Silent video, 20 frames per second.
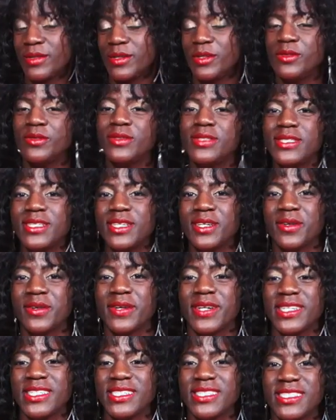new
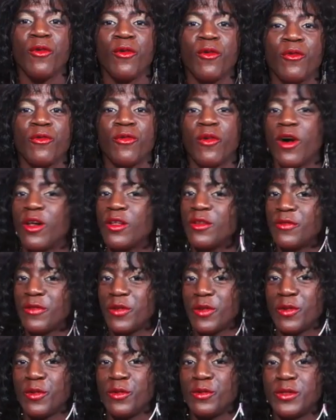series. For all of
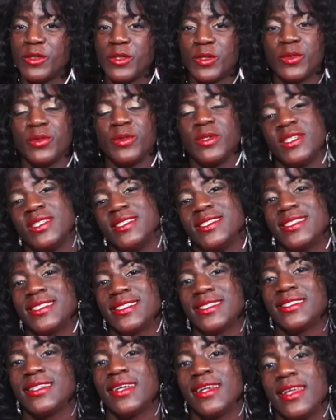you who tuned in to
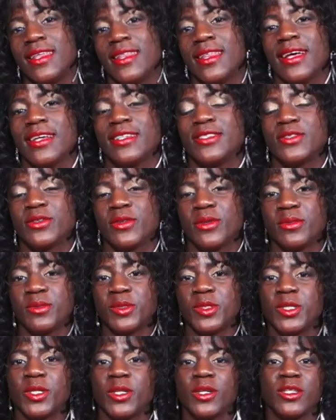study that
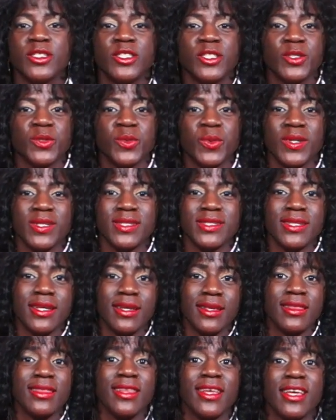scripture, I just want to
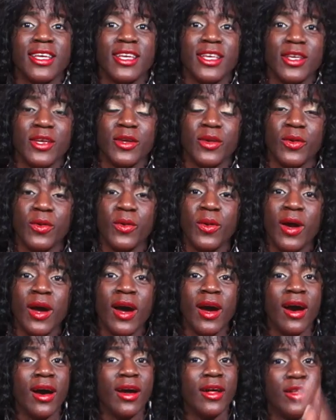say thank you.
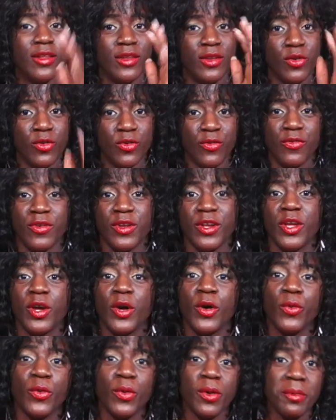New
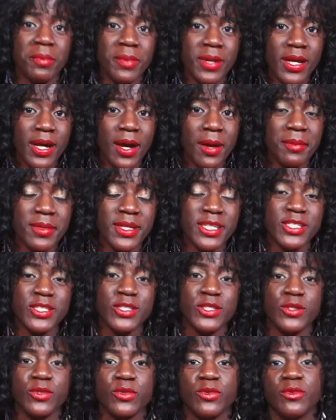video will be coming
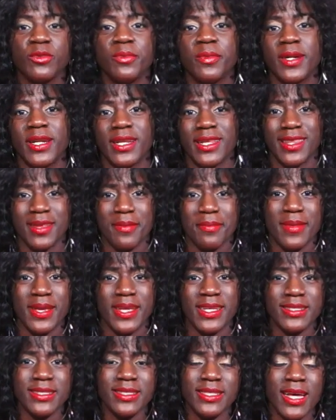soon, but in the
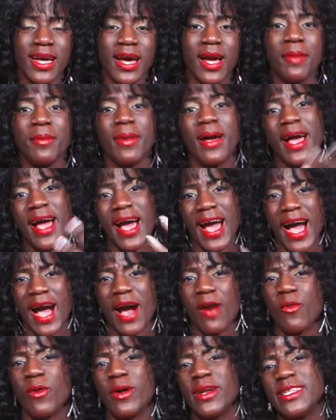meantime,
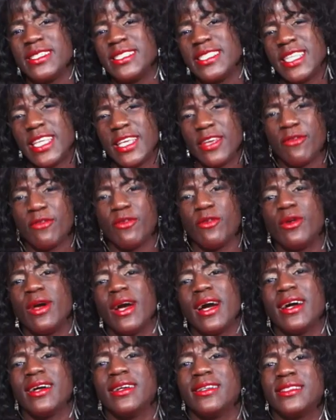I wanted to give you
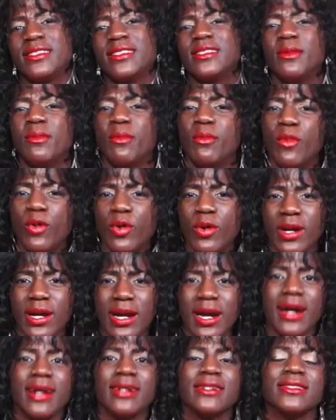guys some more
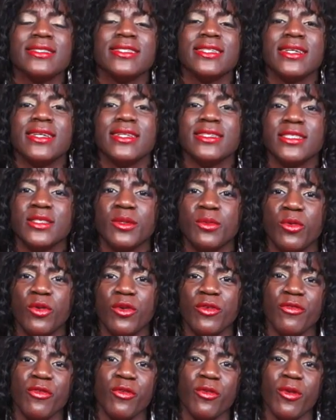content, some
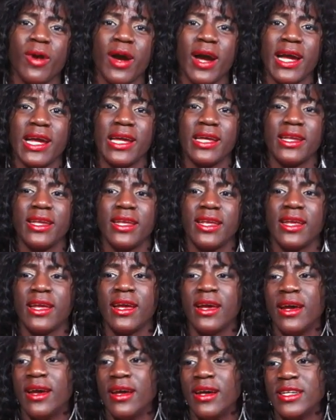more variety,
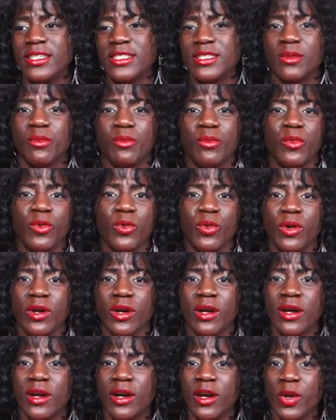some
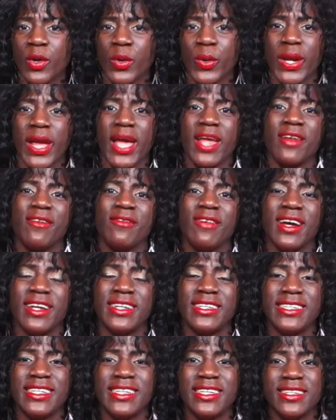more creative
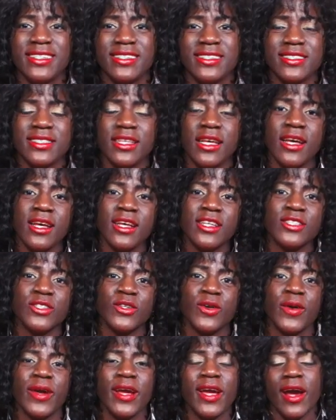ideas.
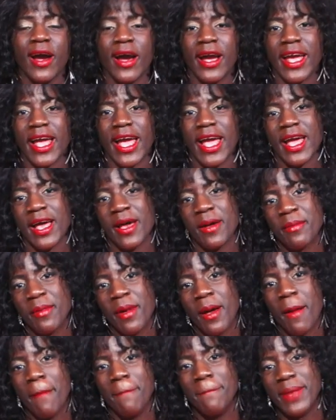So here I am,
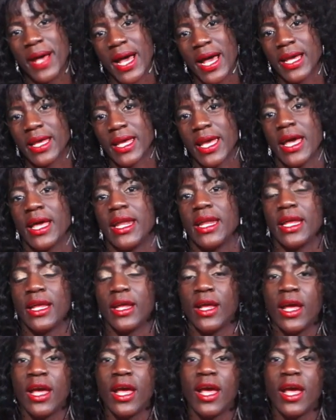back at it